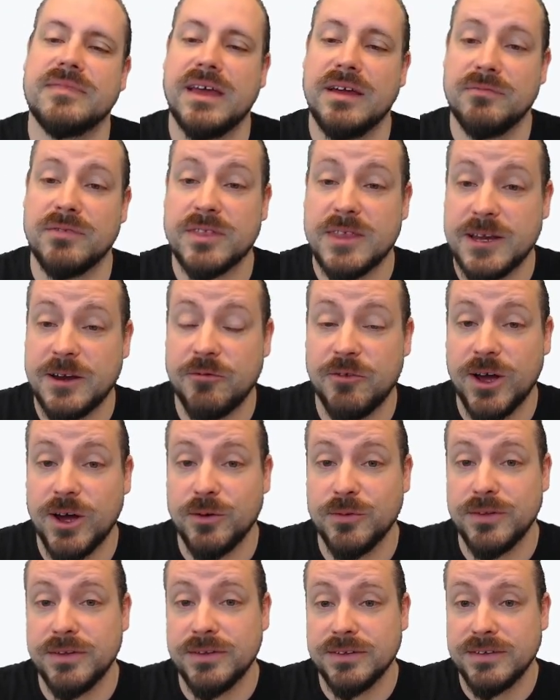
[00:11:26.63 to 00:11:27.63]
everything
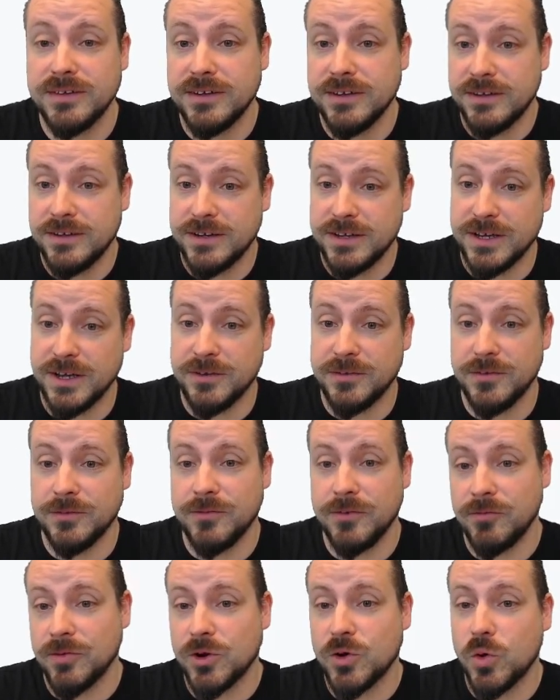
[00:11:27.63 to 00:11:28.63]
around kind of
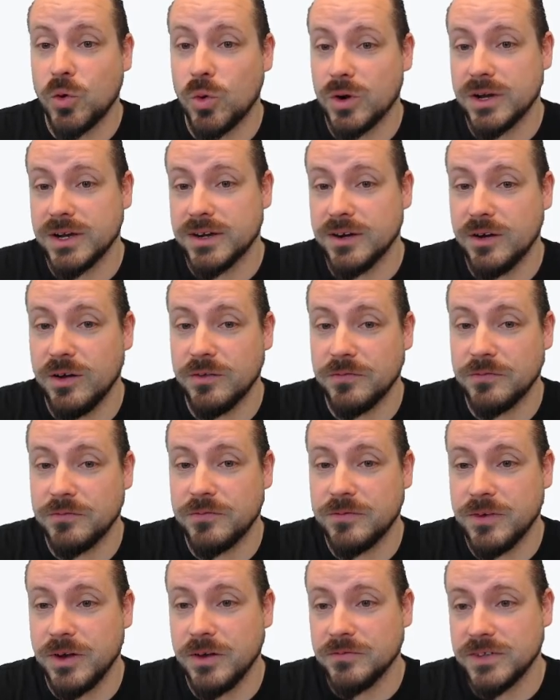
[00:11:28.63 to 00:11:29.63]
the recording
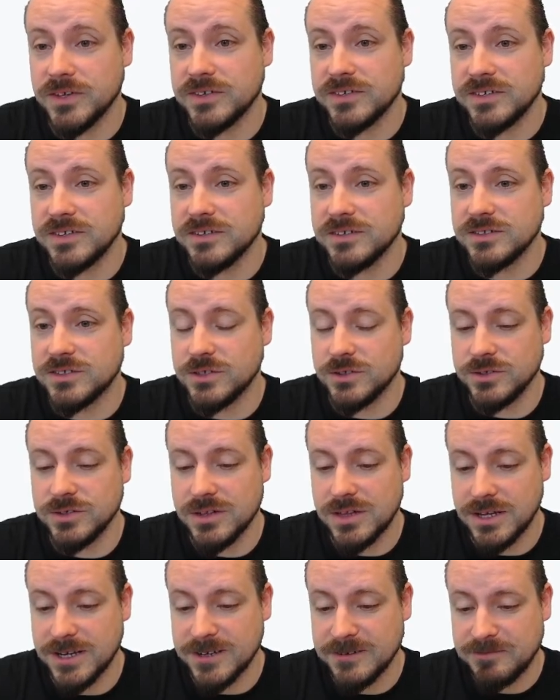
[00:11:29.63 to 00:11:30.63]
of this certain
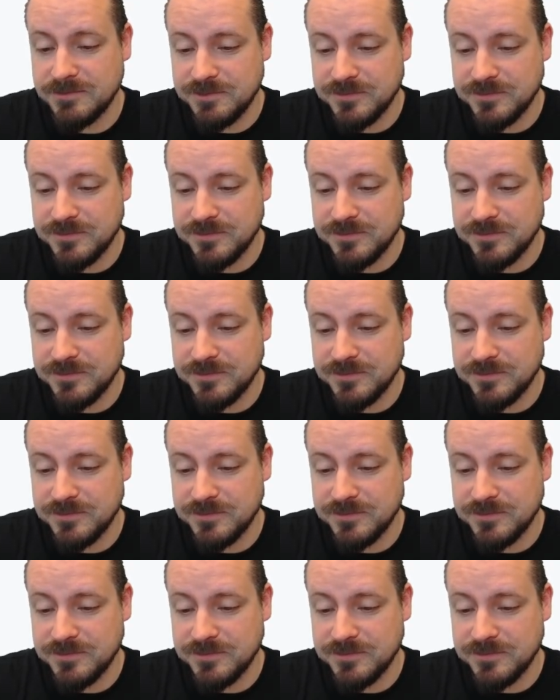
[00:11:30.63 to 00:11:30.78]
thing.